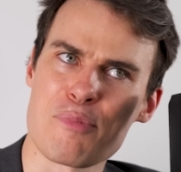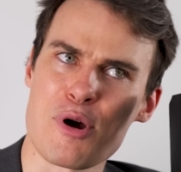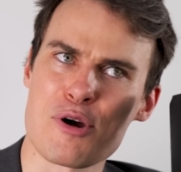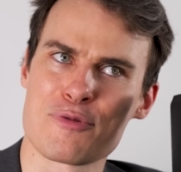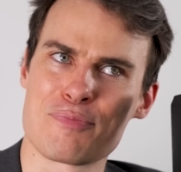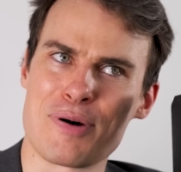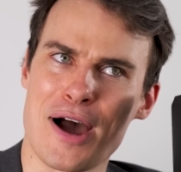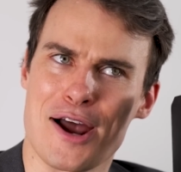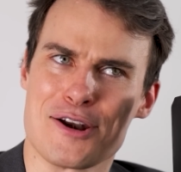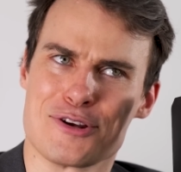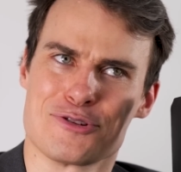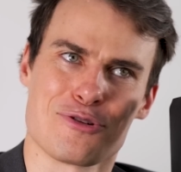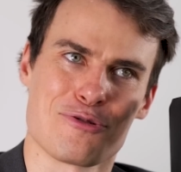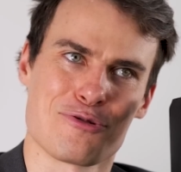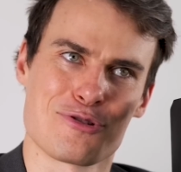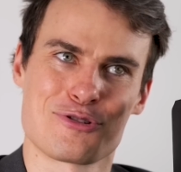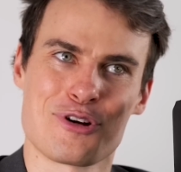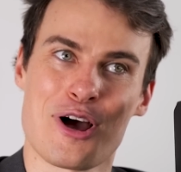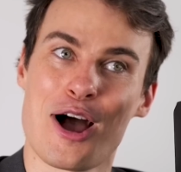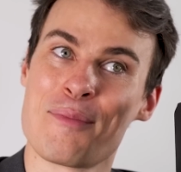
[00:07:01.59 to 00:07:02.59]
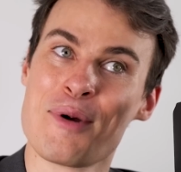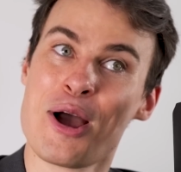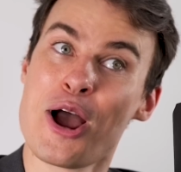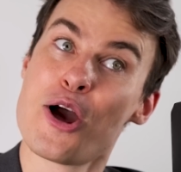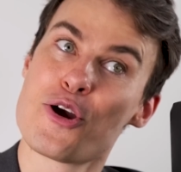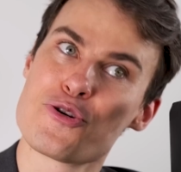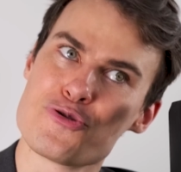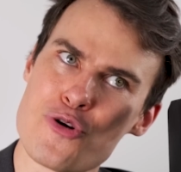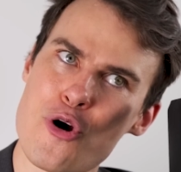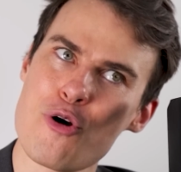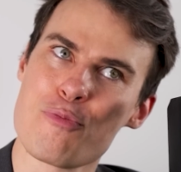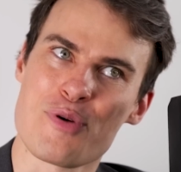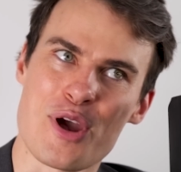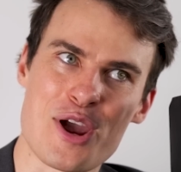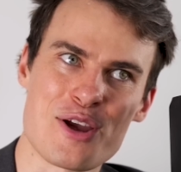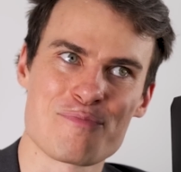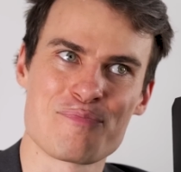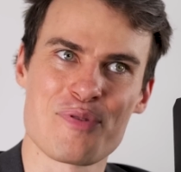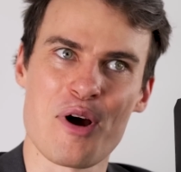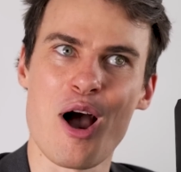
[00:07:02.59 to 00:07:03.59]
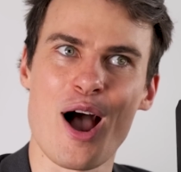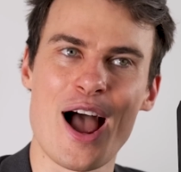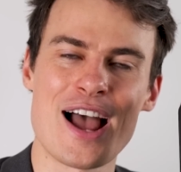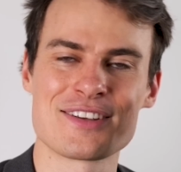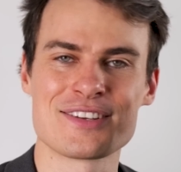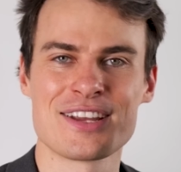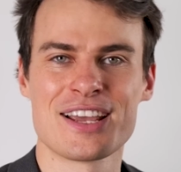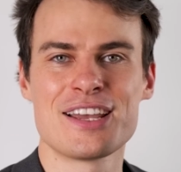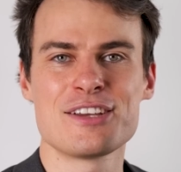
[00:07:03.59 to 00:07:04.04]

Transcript: both parties all the time, you're being biased.